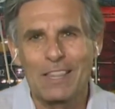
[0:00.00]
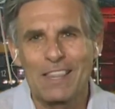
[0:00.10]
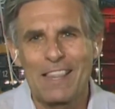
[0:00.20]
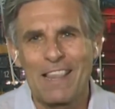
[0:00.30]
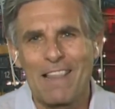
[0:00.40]

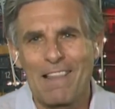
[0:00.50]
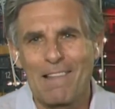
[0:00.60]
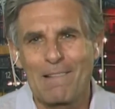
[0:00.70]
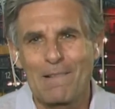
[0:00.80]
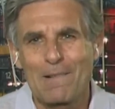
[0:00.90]

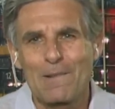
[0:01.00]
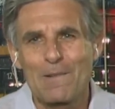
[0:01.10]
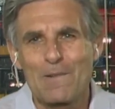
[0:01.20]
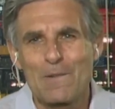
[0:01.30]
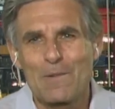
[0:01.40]

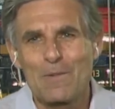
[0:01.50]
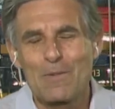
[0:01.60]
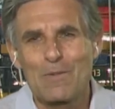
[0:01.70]
Nobody speaks.